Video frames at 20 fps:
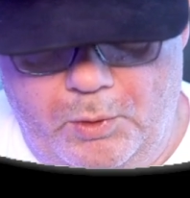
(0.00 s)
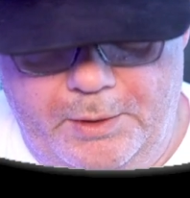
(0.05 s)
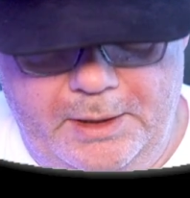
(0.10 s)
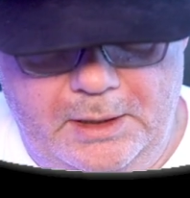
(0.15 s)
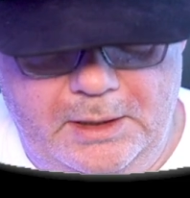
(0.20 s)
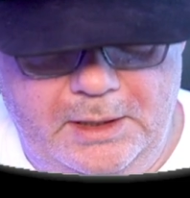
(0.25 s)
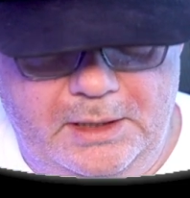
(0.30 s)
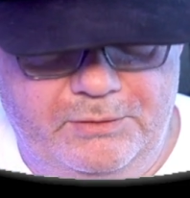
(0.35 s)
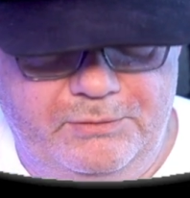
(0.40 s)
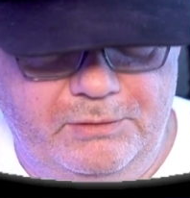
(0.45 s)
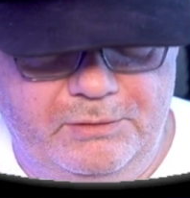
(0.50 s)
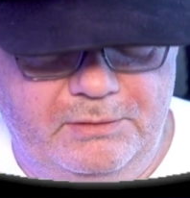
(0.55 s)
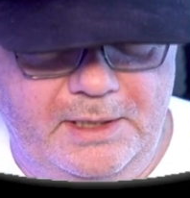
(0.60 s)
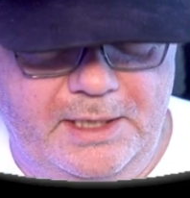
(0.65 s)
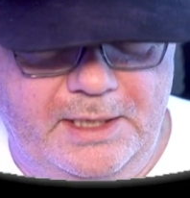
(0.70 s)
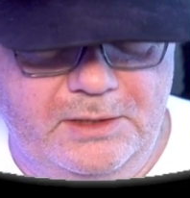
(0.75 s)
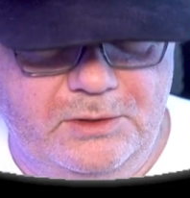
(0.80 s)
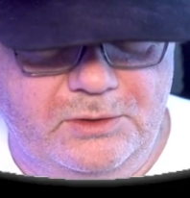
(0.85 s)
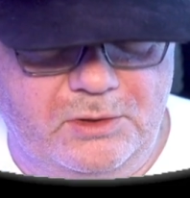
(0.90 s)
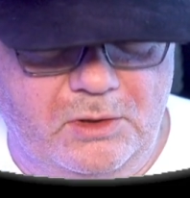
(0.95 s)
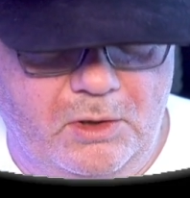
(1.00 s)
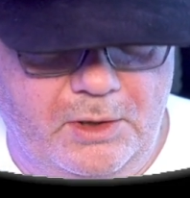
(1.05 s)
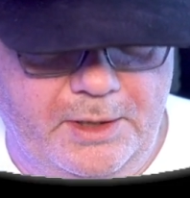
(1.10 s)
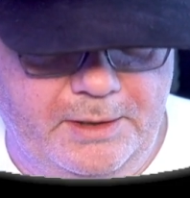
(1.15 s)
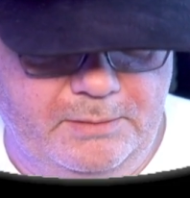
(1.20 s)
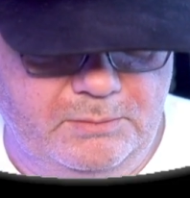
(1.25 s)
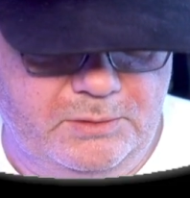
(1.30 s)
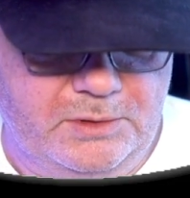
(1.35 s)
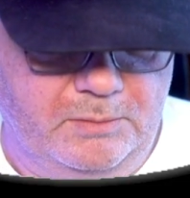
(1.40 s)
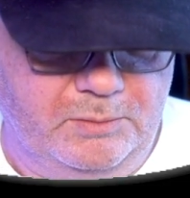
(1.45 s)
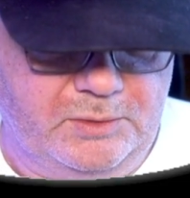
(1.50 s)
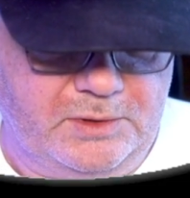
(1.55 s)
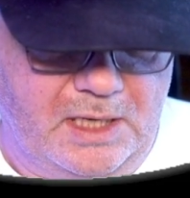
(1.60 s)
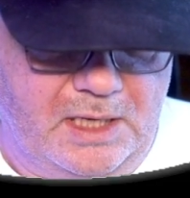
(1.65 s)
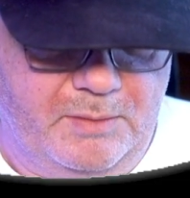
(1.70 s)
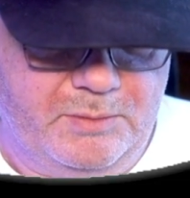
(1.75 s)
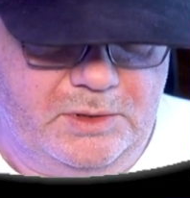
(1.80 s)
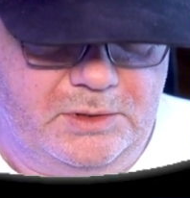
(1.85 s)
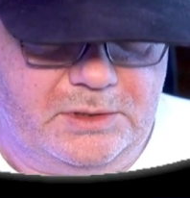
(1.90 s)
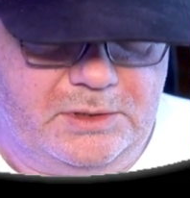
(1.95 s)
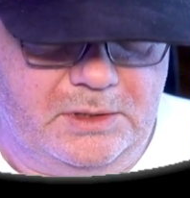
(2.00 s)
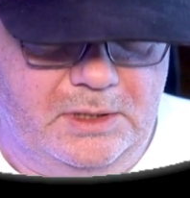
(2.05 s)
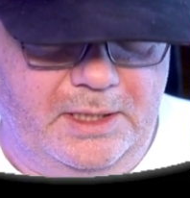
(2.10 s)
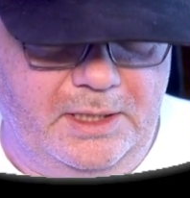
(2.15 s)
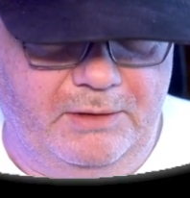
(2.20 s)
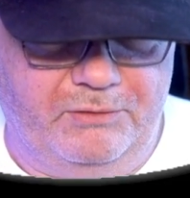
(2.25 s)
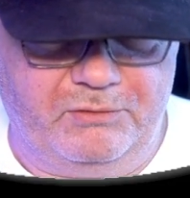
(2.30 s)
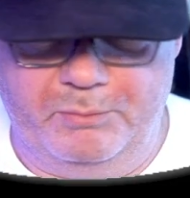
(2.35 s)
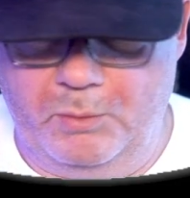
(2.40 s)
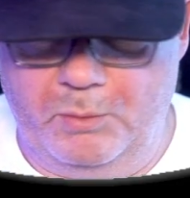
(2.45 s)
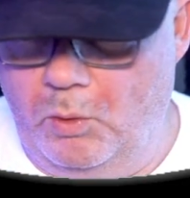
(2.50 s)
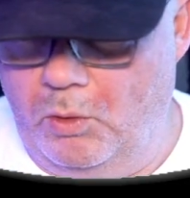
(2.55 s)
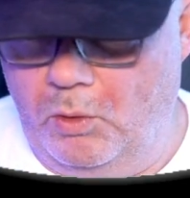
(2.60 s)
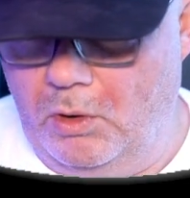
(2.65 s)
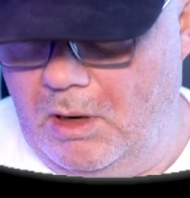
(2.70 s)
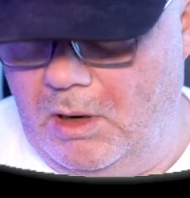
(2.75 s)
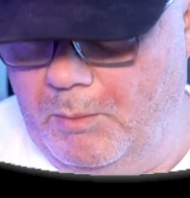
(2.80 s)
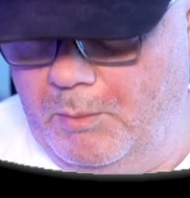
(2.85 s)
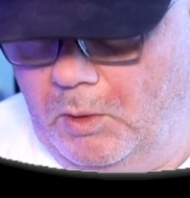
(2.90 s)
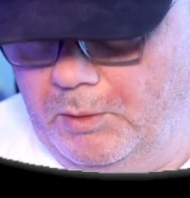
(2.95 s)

to get your day started. Sometimes it's more. I'm only